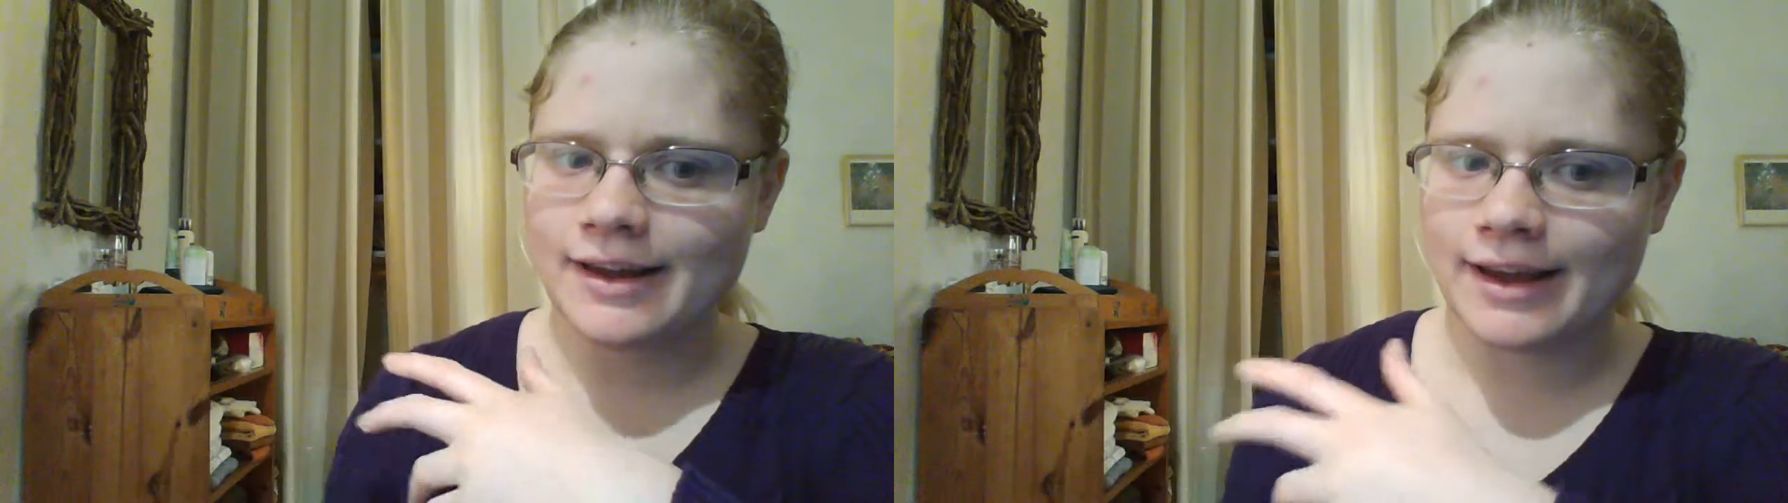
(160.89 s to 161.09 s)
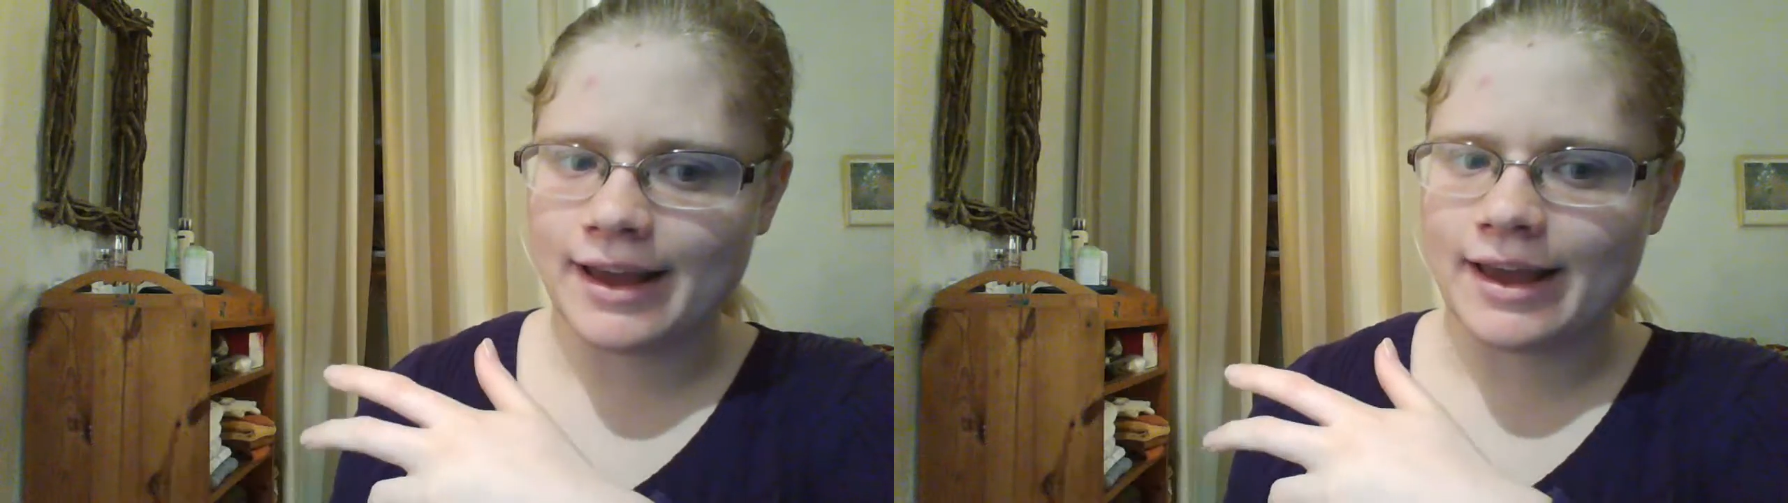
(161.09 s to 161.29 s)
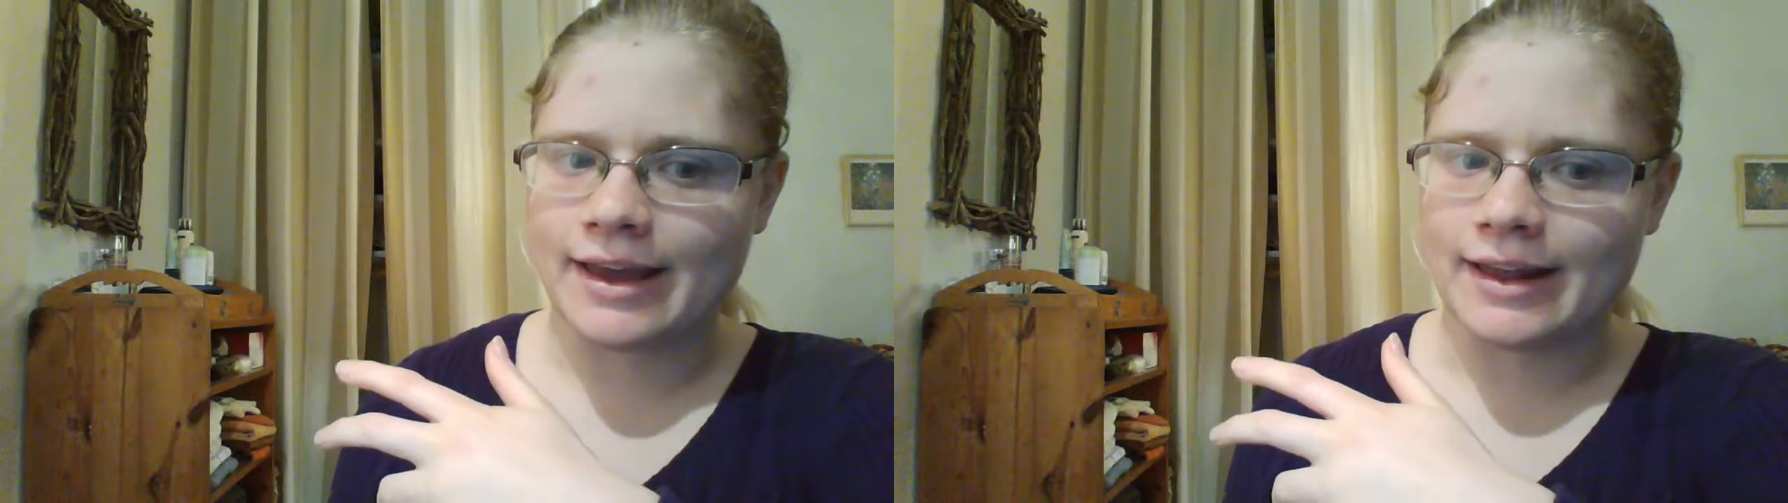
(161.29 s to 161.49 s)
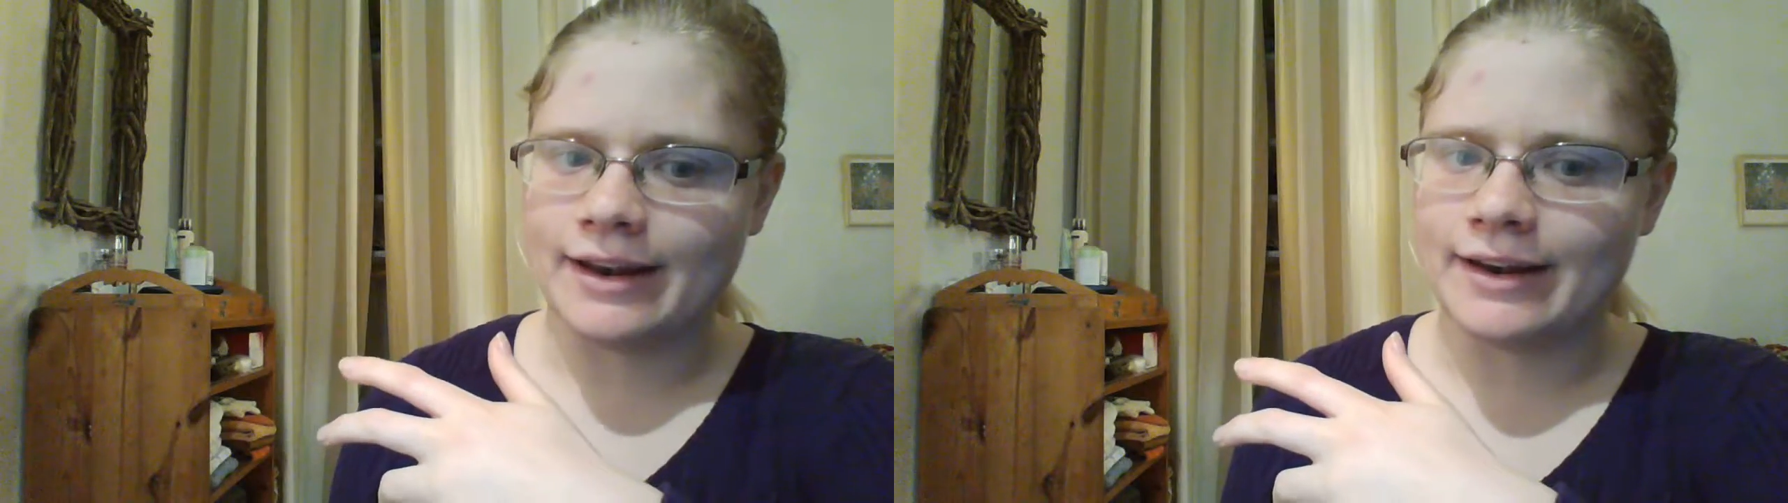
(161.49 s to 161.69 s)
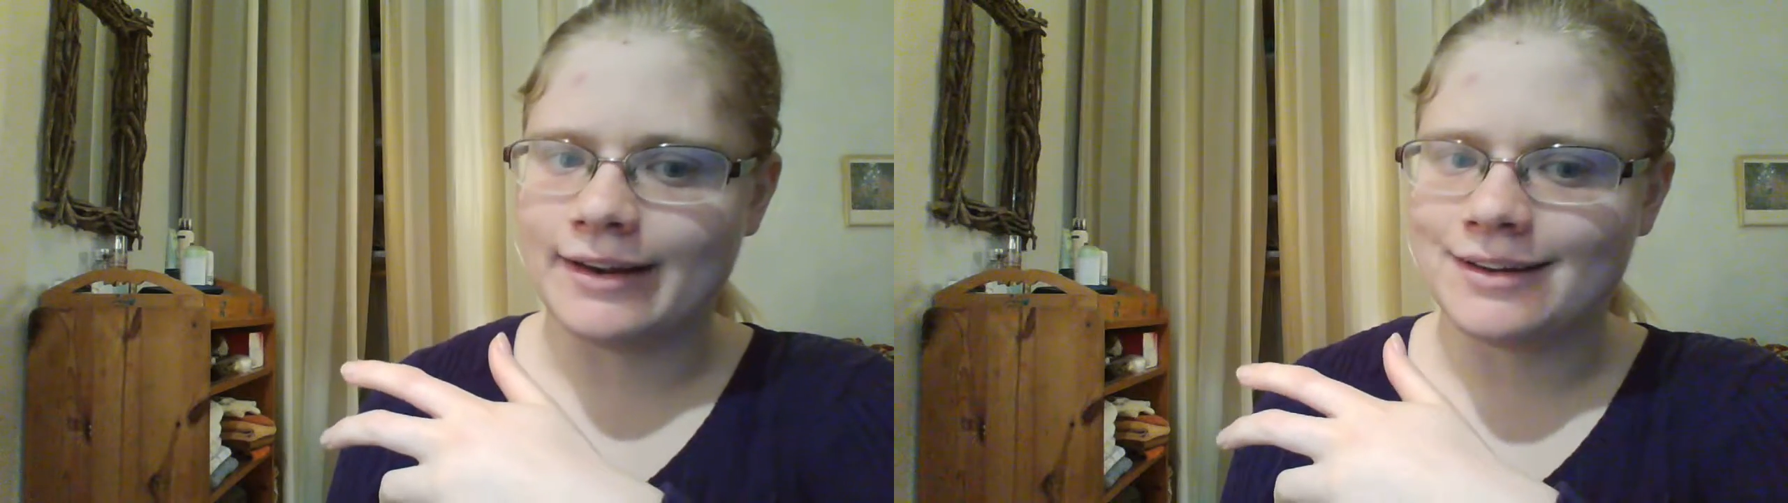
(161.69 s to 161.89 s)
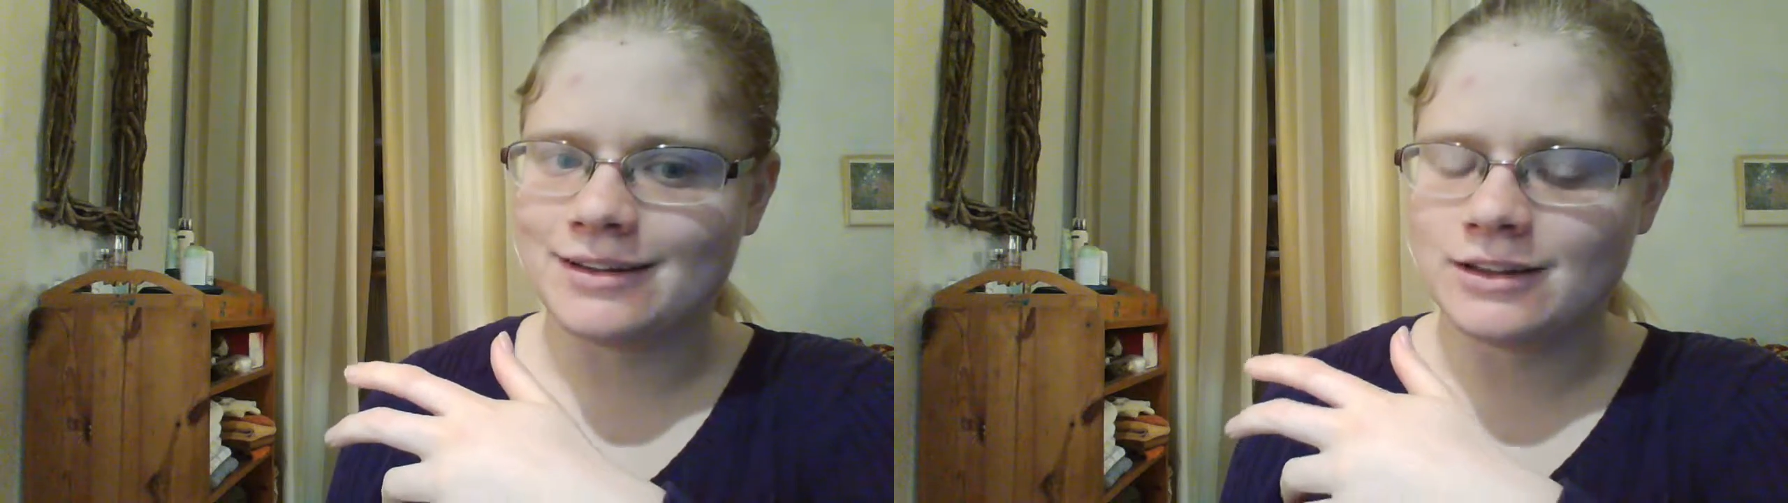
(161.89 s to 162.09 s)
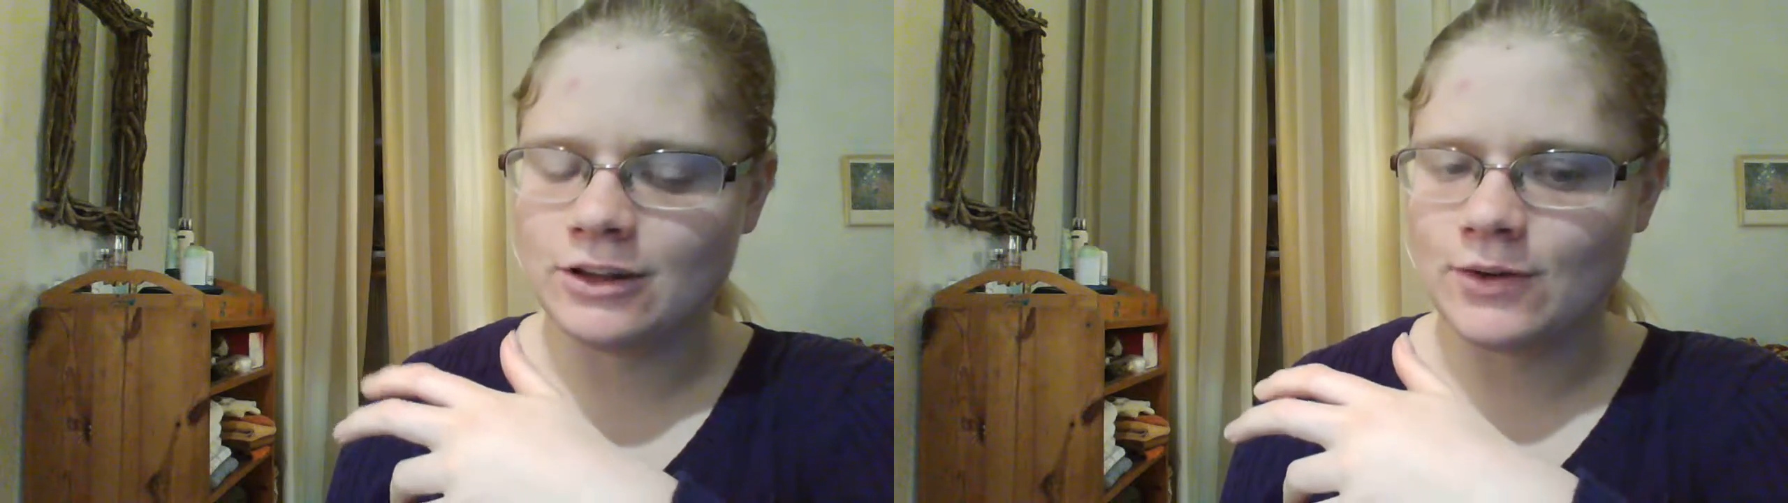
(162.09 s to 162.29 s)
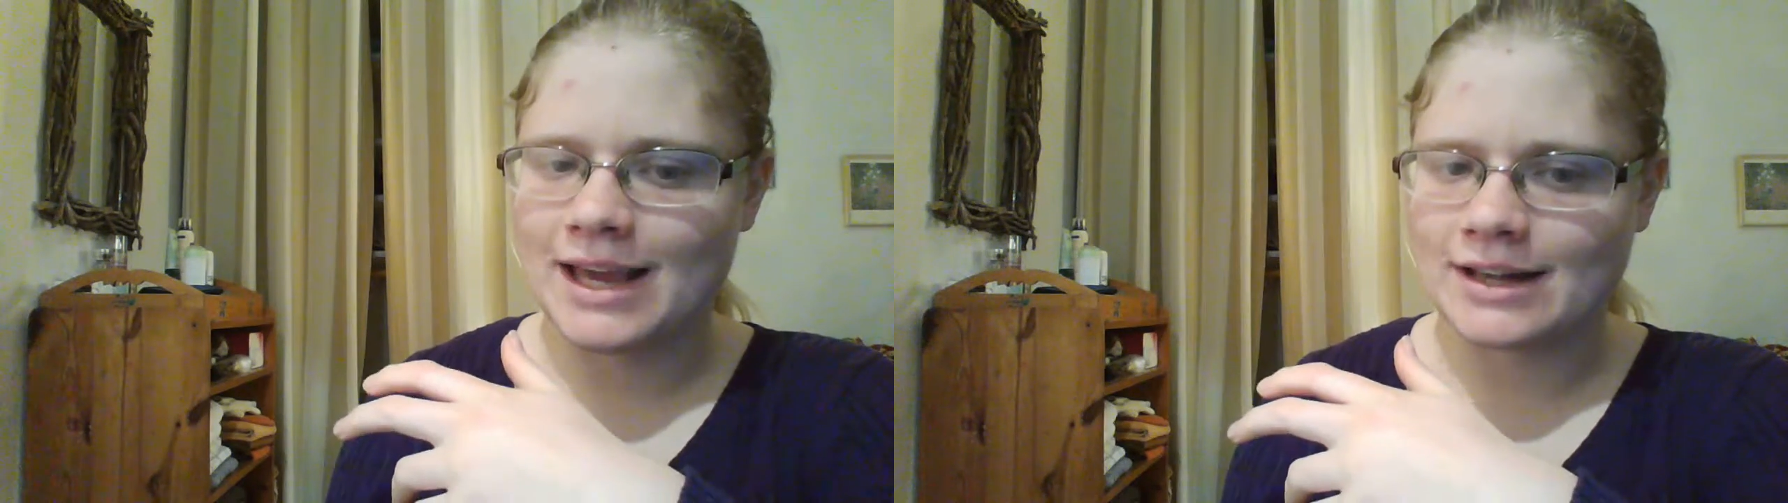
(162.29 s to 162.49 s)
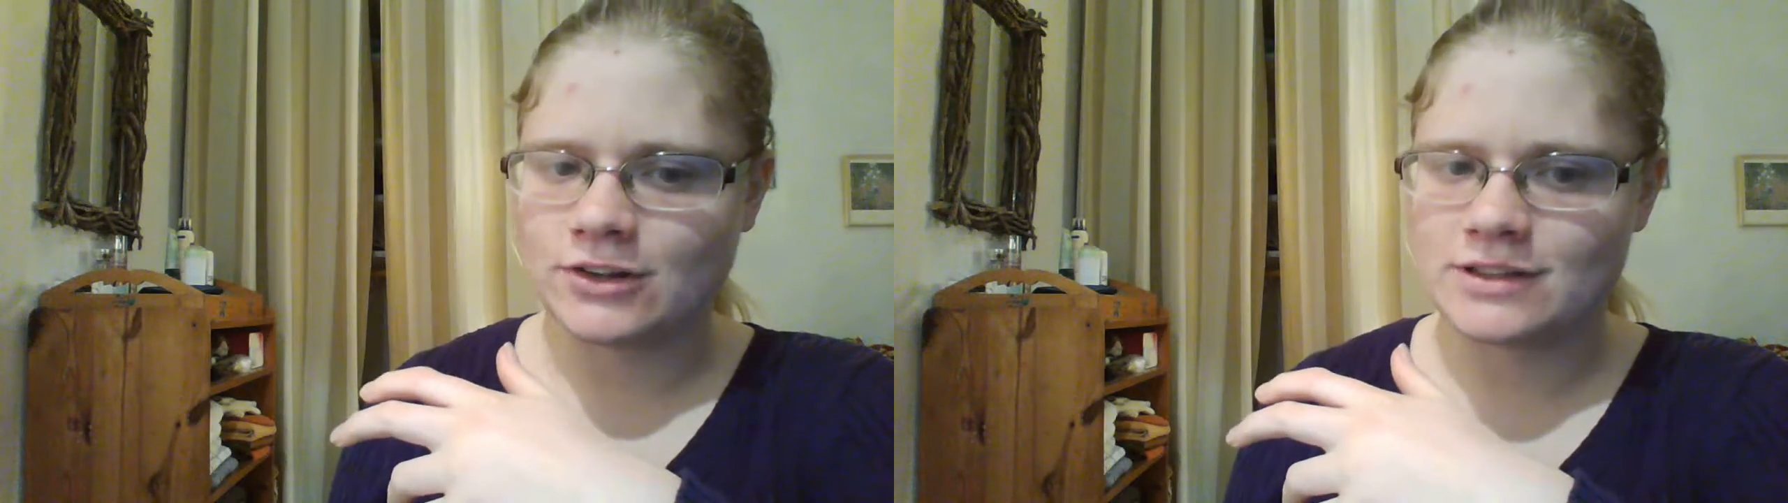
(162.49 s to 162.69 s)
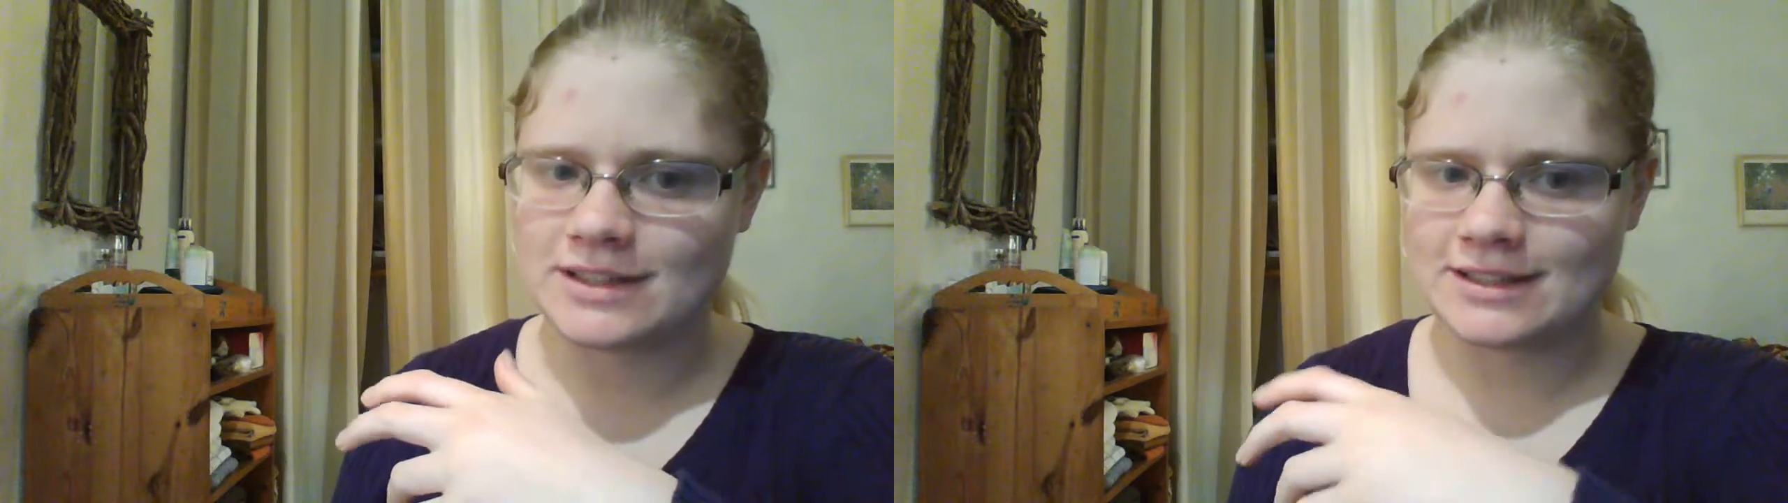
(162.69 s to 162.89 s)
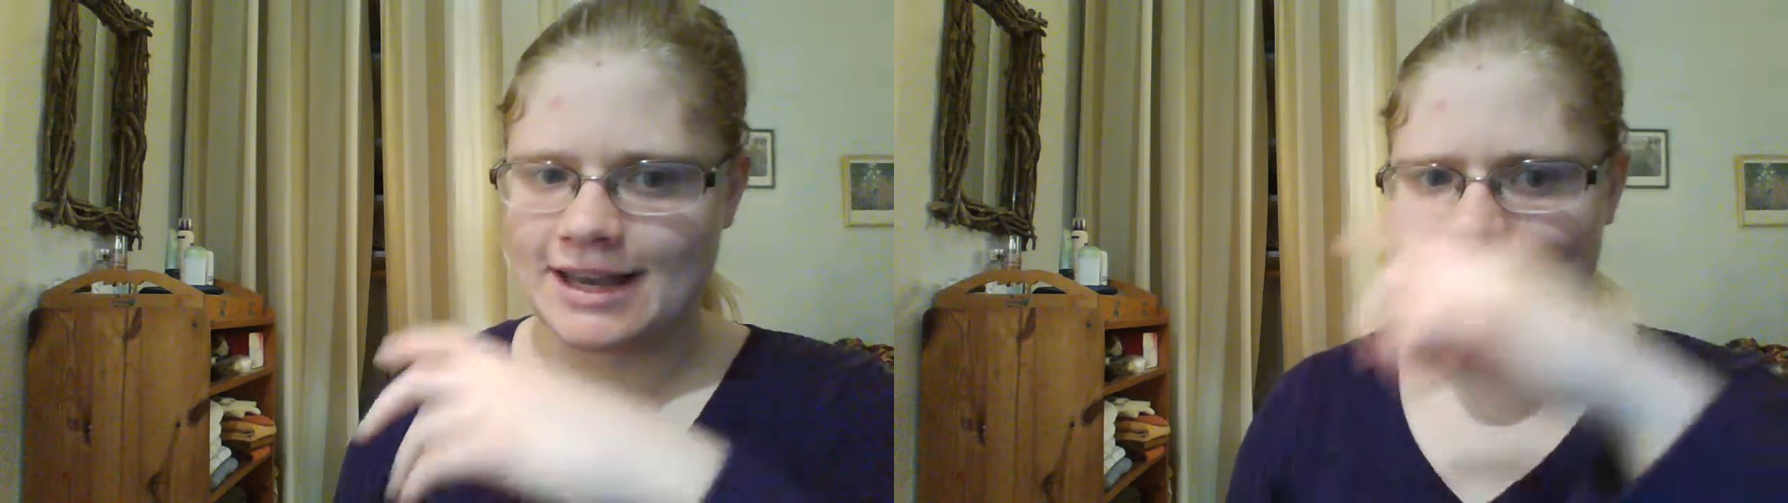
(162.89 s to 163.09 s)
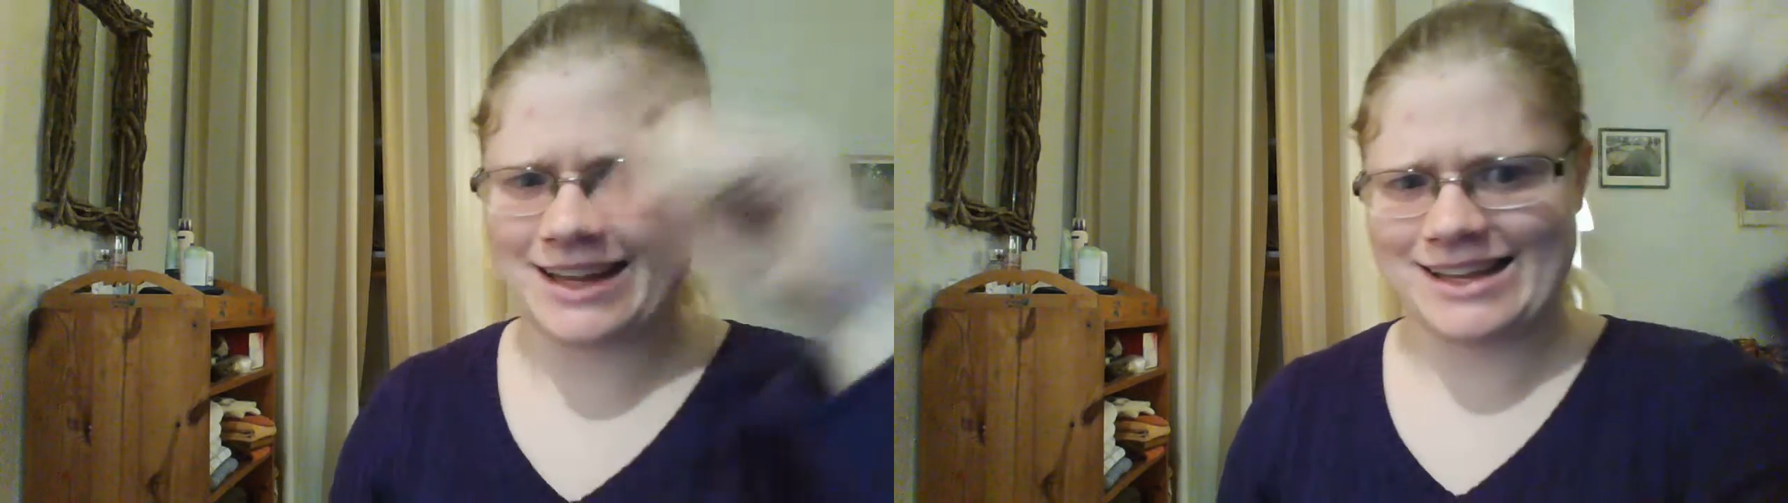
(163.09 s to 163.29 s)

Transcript: And Louis XIV is like,